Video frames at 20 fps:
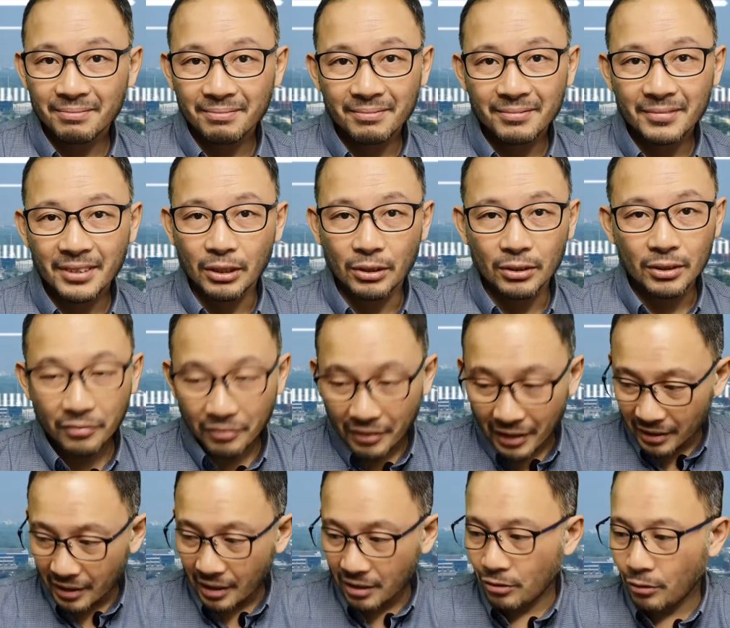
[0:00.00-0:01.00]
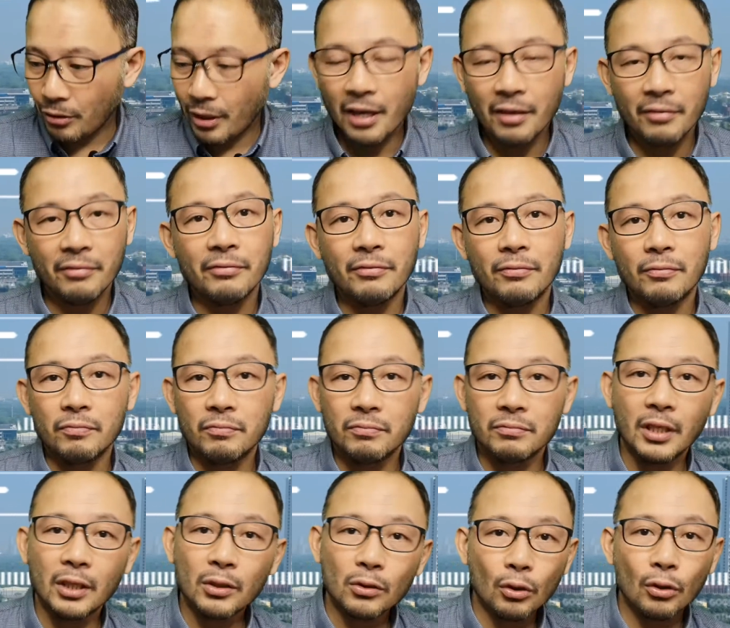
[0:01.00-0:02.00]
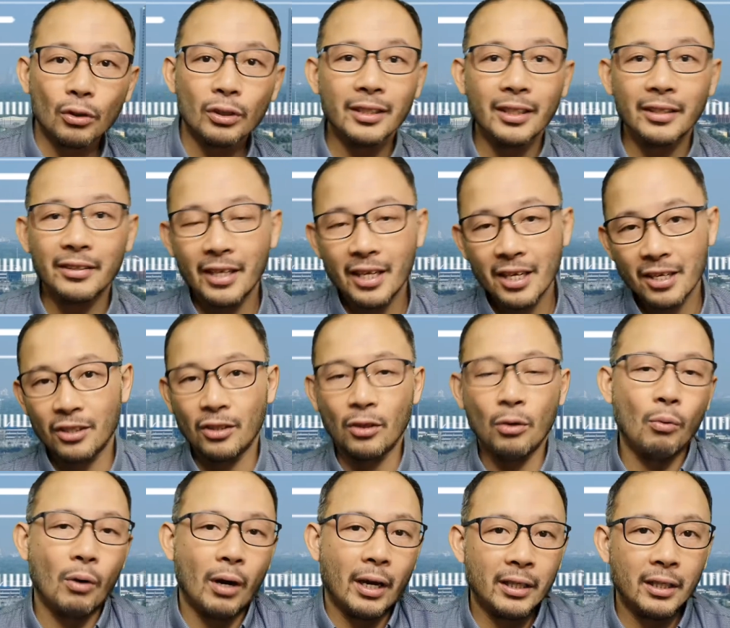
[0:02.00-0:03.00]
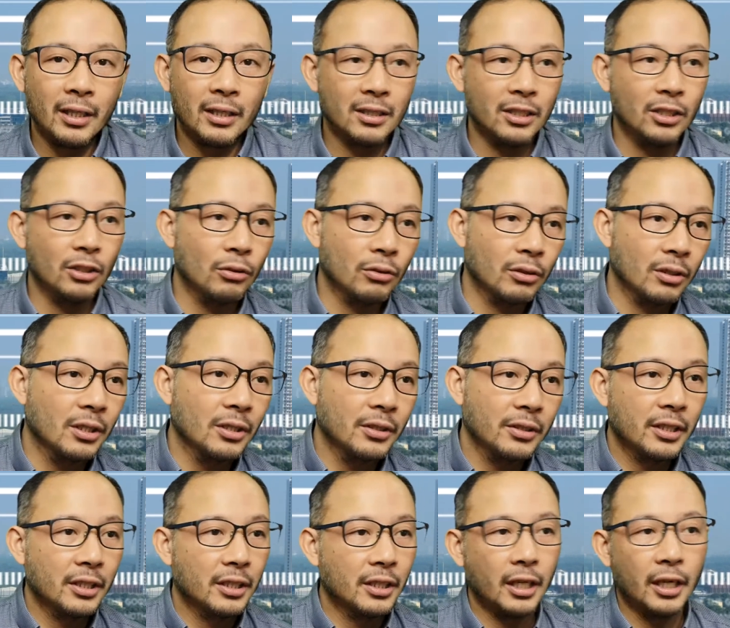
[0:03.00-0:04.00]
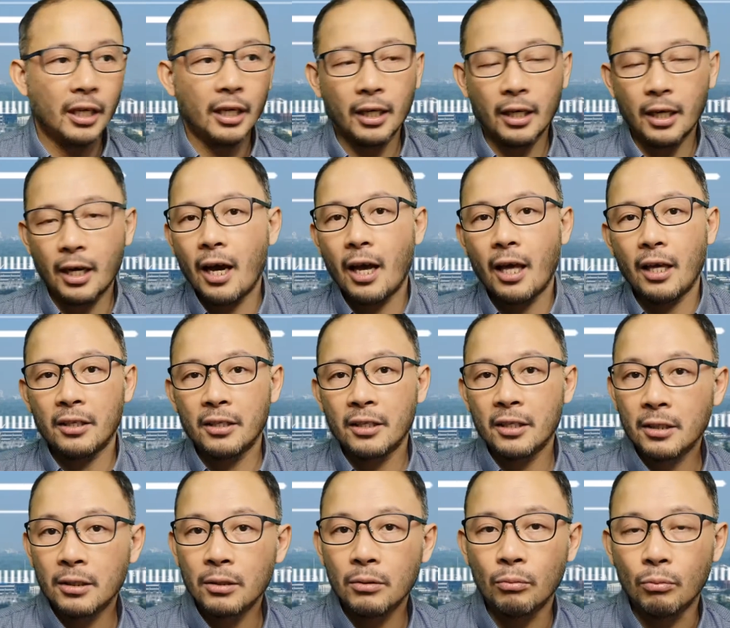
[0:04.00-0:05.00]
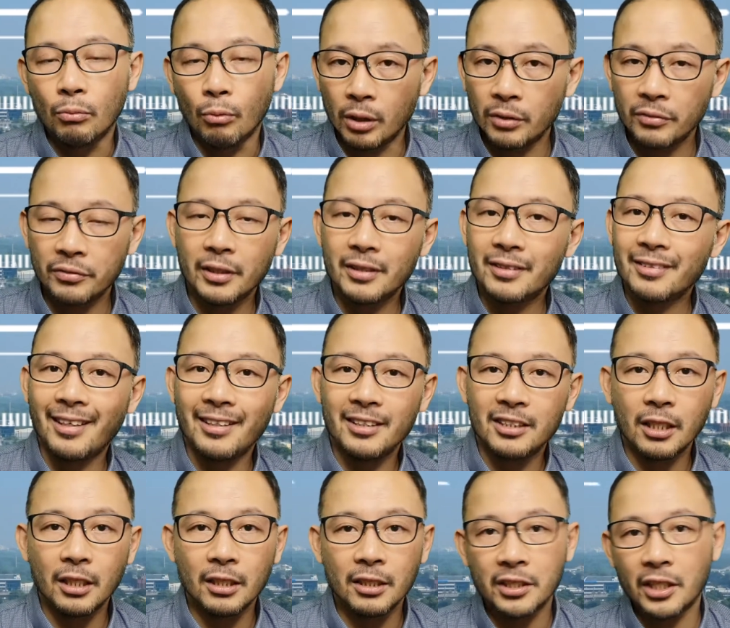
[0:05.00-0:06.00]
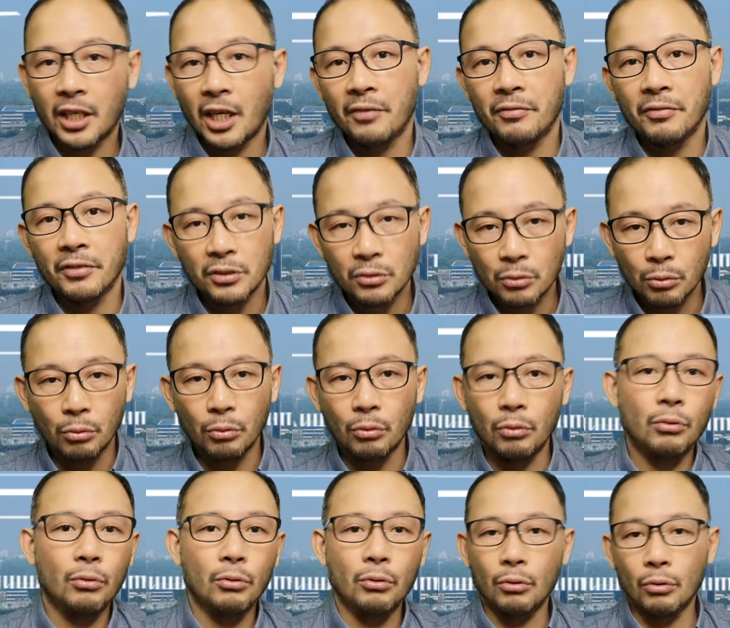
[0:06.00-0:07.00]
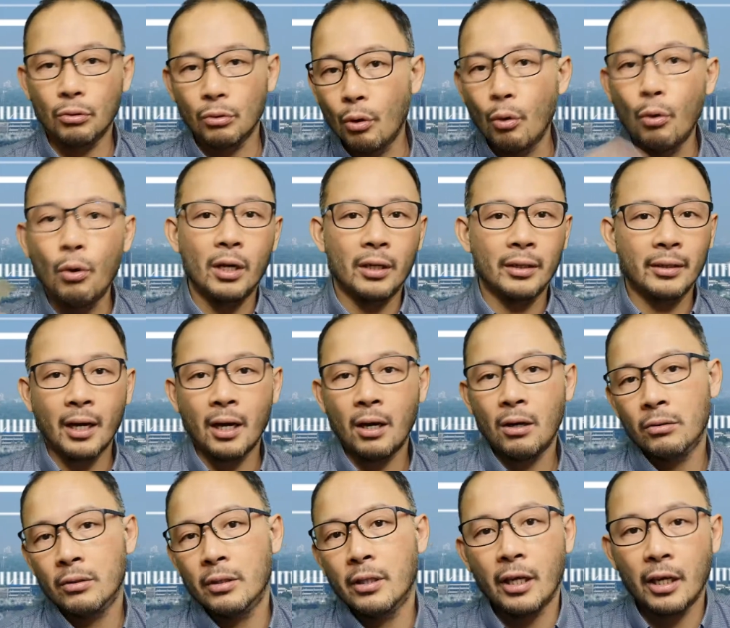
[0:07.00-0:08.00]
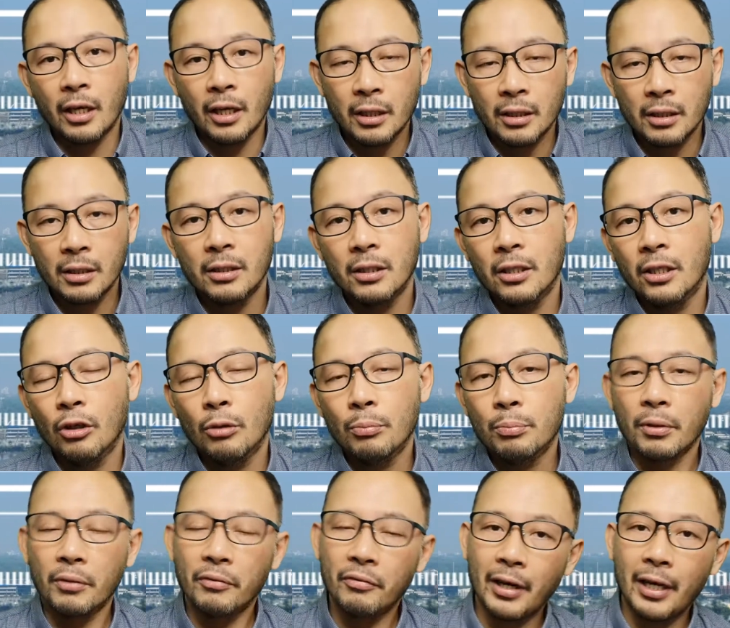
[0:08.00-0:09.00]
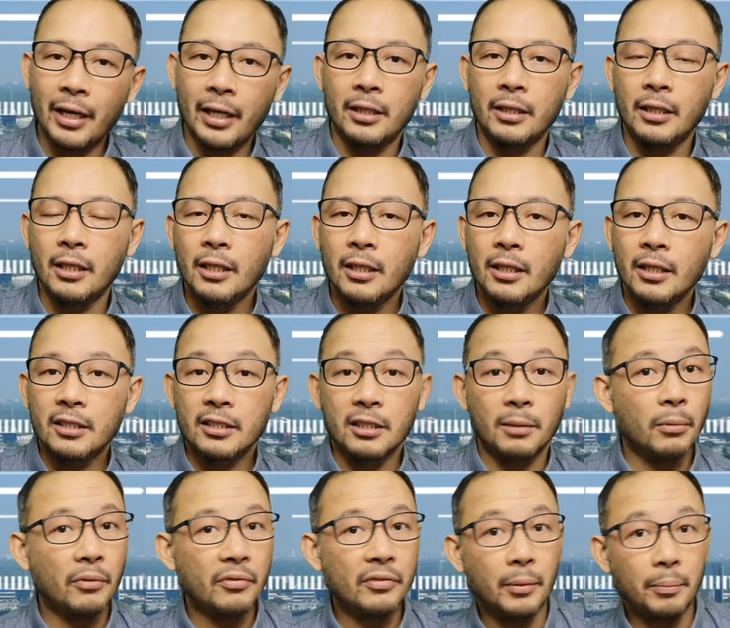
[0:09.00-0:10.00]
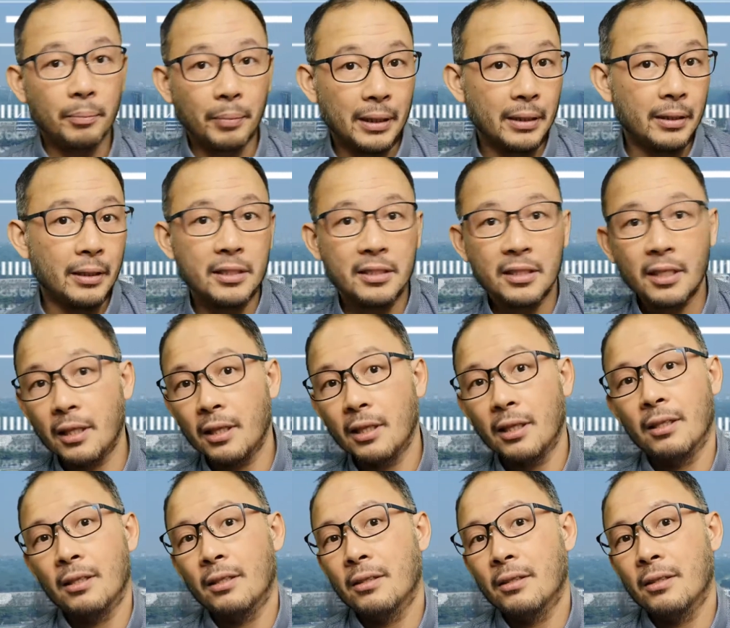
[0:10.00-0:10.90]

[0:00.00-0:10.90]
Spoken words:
The fact that you have the TODA there, why not, hire one of the tricycle drivers to go around and, provide some of the pandesal.